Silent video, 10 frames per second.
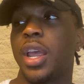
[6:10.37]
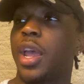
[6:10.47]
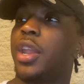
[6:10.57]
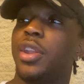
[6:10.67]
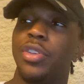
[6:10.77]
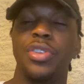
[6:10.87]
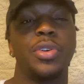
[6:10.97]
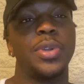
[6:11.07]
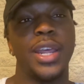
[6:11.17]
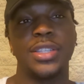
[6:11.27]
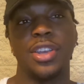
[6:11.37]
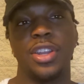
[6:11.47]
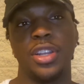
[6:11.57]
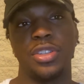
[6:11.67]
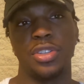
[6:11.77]
And then you know what that turned
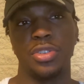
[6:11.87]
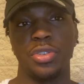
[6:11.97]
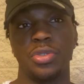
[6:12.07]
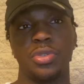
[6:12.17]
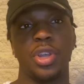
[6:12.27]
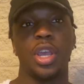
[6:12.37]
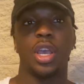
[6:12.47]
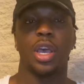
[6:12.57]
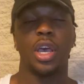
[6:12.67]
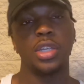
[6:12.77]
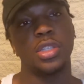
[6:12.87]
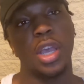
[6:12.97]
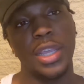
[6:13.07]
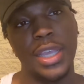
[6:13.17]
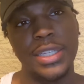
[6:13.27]
into. Us
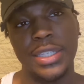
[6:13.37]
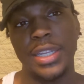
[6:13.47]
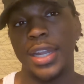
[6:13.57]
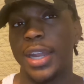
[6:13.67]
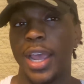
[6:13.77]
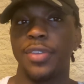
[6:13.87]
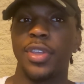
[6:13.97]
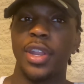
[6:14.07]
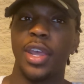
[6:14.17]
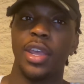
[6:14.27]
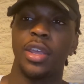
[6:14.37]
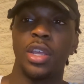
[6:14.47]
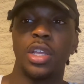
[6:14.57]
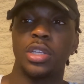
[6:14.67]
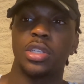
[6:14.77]
start kissing, and then after that,
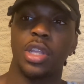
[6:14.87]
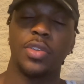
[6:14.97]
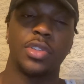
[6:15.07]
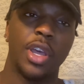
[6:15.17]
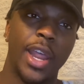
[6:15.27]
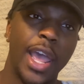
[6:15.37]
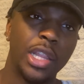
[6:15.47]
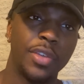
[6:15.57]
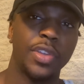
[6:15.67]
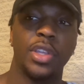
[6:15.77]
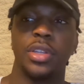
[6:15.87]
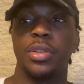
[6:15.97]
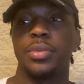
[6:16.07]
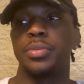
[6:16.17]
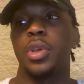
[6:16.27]
stuff started elevating.
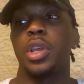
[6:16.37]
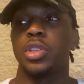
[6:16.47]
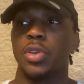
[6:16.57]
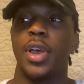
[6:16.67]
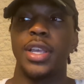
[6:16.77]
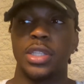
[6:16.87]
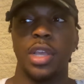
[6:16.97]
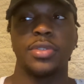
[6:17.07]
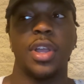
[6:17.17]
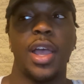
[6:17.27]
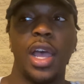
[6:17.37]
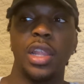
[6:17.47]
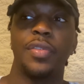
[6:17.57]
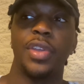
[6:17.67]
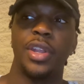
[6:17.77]
So as stuff started
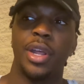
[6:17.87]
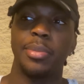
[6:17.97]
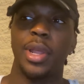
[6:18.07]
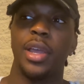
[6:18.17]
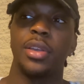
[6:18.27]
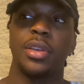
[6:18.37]
elevating, I'm like,